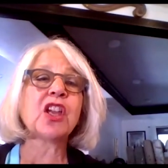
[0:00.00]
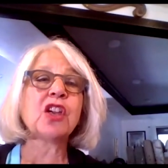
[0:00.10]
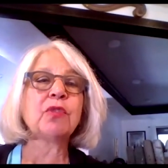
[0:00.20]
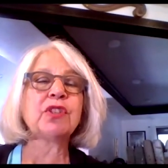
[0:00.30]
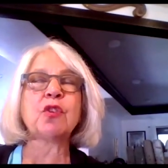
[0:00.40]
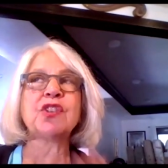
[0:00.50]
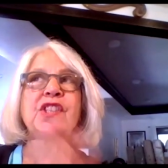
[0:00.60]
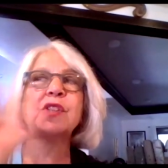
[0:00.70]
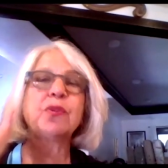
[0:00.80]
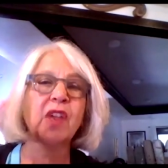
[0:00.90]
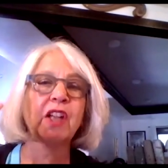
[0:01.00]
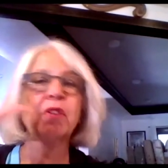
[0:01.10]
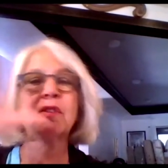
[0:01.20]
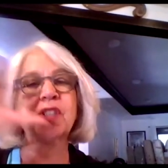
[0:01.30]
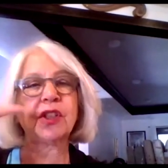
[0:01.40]
which of course as a
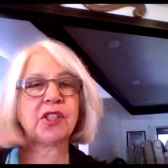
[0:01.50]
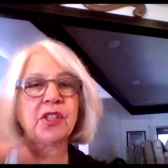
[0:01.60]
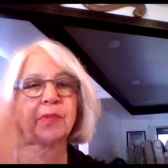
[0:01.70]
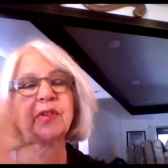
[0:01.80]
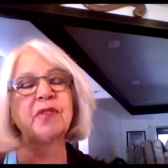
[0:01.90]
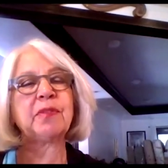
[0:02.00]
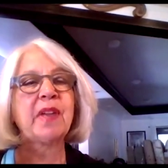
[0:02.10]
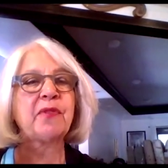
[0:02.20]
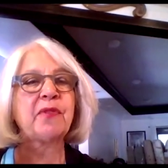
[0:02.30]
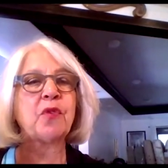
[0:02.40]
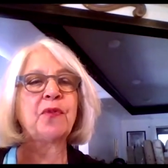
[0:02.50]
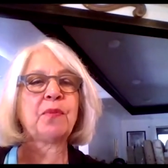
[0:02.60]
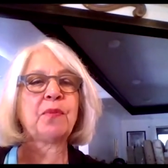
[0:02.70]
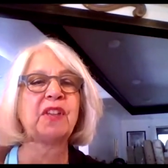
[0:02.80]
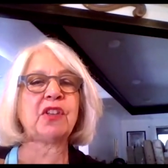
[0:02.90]
writer is just such a beautiful metaphor
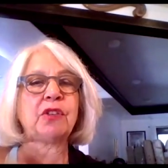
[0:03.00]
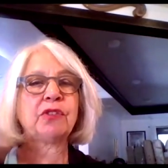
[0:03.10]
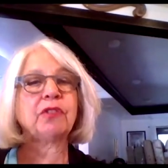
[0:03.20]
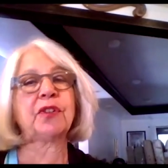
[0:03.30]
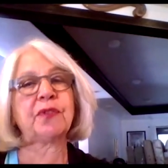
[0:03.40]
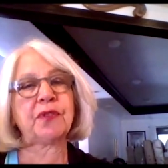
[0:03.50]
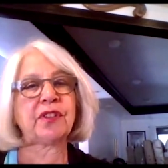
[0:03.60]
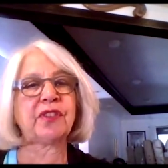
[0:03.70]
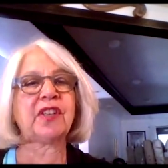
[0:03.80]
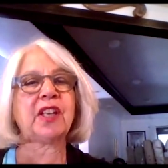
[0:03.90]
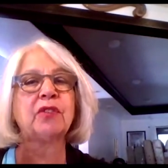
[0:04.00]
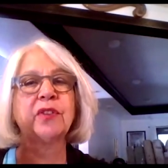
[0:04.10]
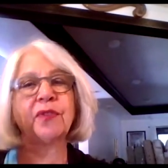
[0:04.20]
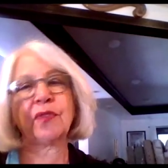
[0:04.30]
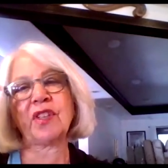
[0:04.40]
for me that you don't look for the thing you
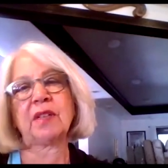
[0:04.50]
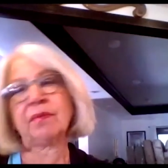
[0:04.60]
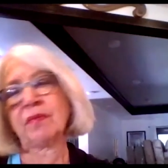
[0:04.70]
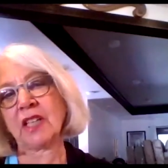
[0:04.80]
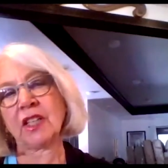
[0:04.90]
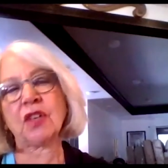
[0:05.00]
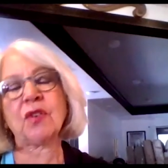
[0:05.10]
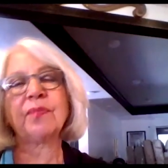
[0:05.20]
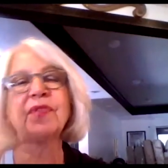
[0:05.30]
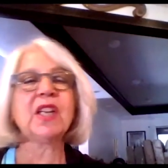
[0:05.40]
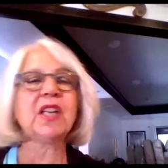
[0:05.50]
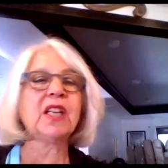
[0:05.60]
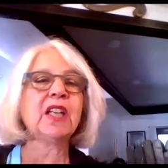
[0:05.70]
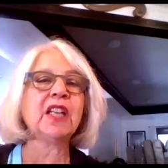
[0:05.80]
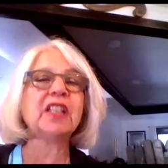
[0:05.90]
look for the you know
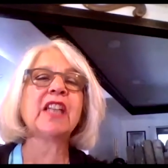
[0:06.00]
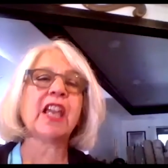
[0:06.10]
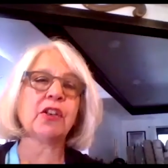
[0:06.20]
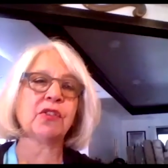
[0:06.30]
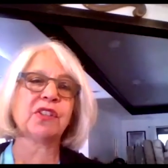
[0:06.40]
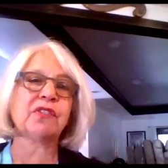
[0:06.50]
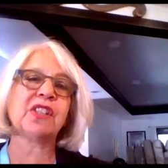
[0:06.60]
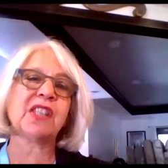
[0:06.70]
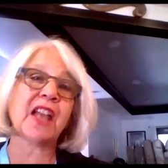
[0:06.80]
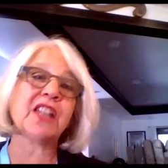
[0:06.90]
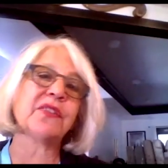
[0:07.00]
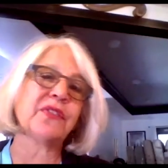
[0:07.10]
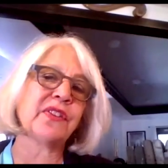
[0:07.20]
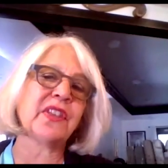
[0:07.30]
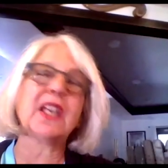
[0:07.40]
indicators of the signs of
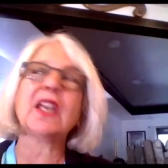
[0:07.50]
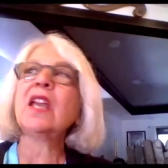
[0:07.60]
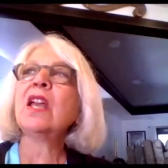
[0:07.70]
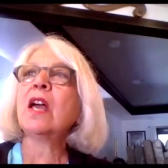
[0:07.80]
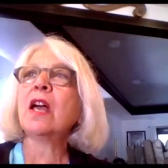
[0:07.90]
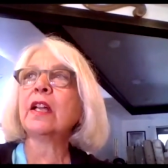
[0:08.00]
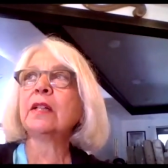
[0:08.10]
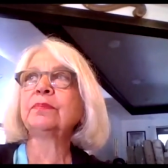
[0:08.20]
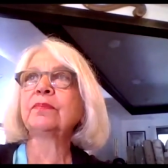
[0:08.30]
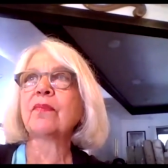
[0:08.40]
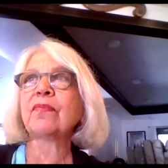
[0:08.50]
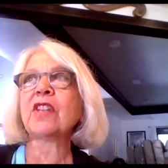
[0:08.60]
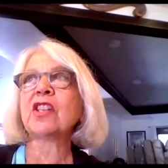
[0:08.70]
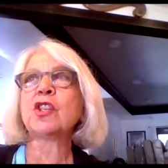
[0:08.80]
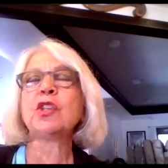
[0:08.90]
the thing um,
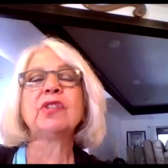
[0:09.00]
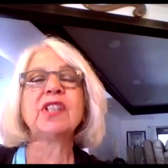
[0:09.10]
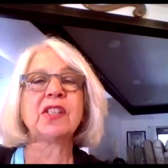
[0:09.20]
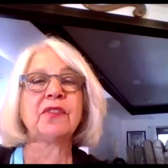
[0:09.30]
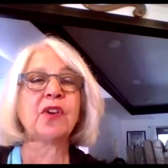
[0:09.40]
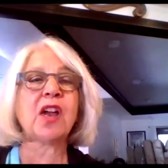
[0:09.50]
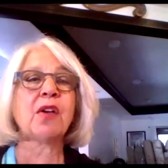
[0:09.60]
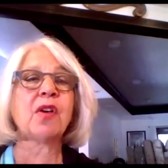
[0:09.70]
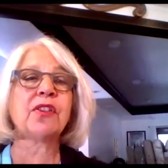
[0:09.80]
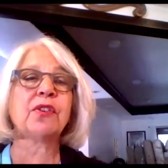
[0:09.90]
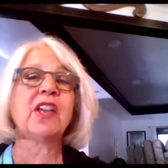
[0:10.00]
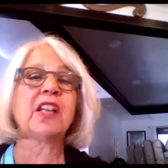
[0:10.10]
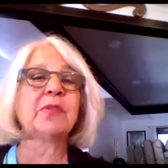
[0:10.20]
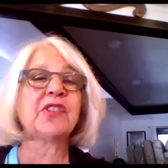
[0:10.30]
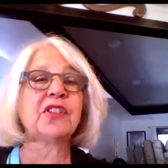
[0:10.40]
so you listen for how other
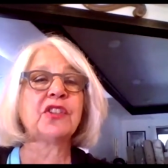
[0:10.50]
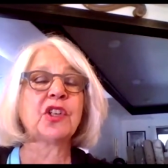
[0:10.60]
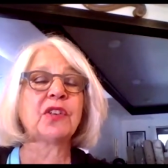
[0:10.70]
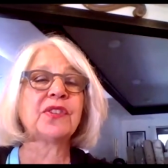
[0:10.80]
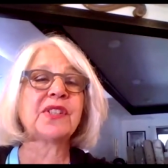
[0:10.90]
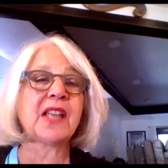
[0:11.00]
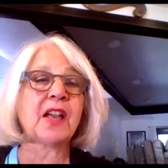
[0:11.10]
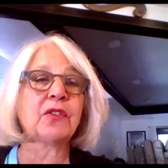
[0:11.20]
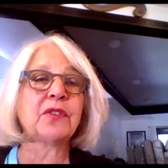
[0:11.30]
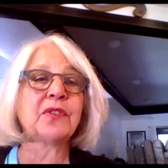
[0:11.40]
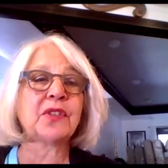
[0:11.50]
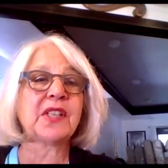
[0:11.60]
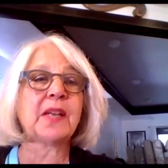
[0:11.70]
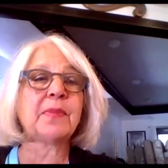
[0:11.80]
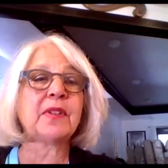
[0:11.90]
animals in the jungle sound for
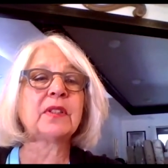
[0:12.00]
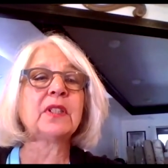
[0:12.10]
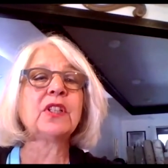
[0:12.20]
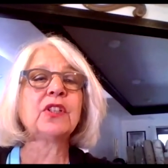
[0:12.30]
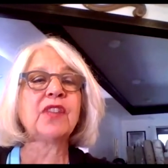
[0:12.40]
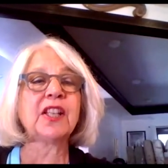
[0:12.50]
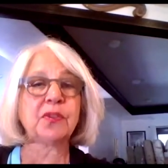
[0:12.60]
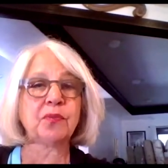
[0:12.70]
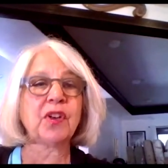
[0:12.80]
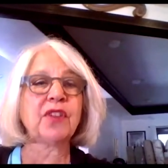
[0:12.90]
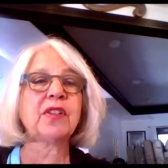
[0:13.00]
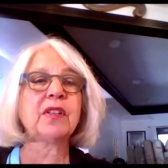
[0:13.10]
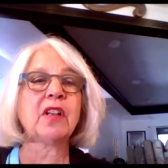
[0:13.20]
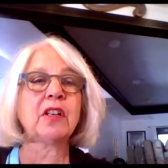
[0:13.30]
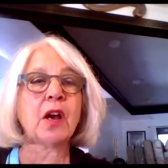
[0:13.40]
example that's one of
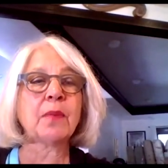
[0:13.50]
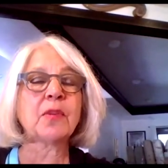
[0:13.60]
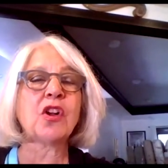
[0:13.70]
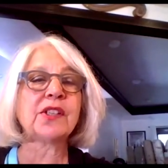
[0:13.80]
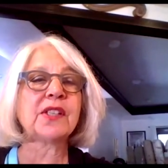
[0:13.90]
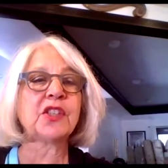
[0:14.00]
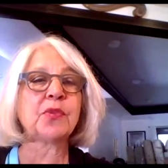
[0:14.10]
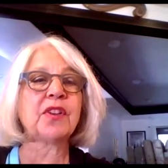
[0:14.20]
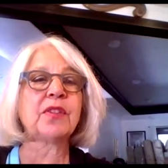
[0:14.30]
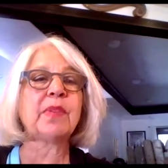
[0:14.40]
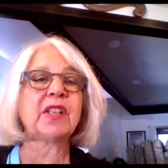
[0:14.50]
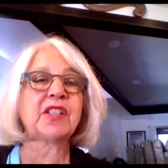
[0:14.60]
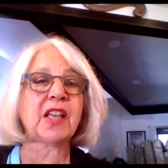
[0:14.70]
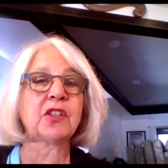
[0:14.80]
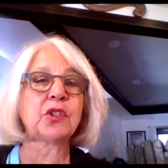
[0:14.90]
the alarm calls that's one of the big
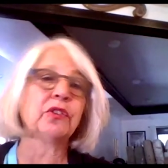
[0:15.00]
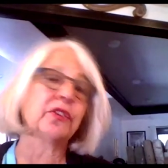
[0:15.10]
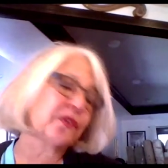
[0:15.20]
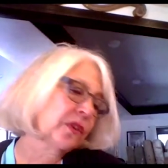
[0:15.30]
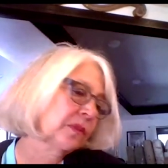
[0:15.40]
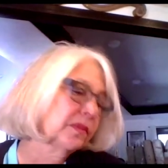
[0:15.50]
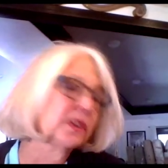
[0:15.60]
tells you look for